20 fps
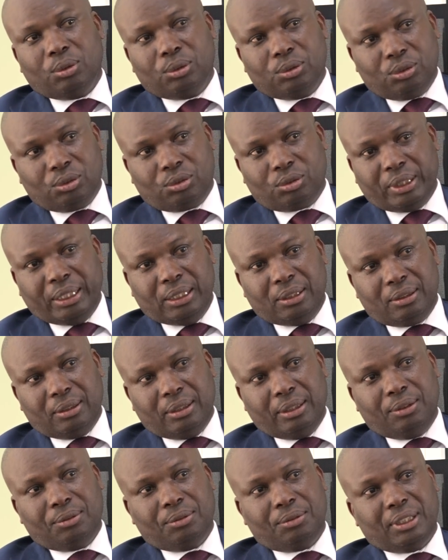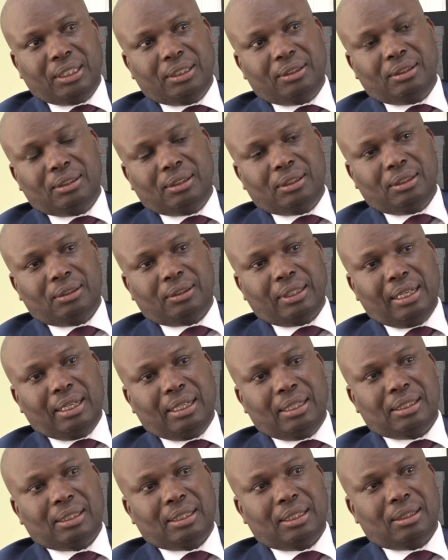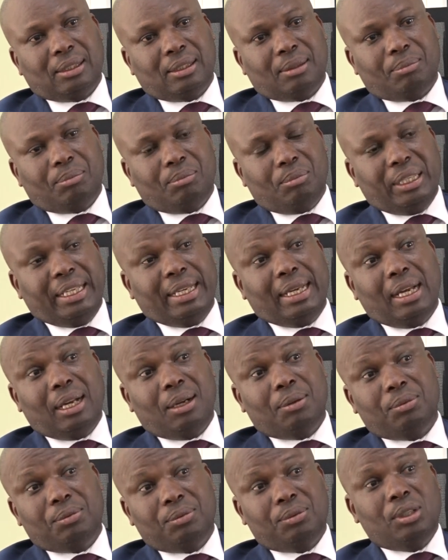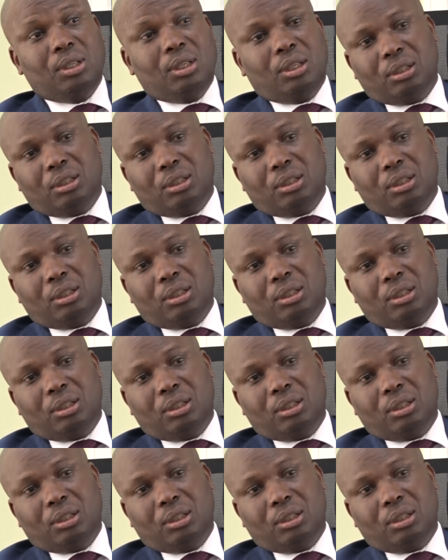constraints the universities has may have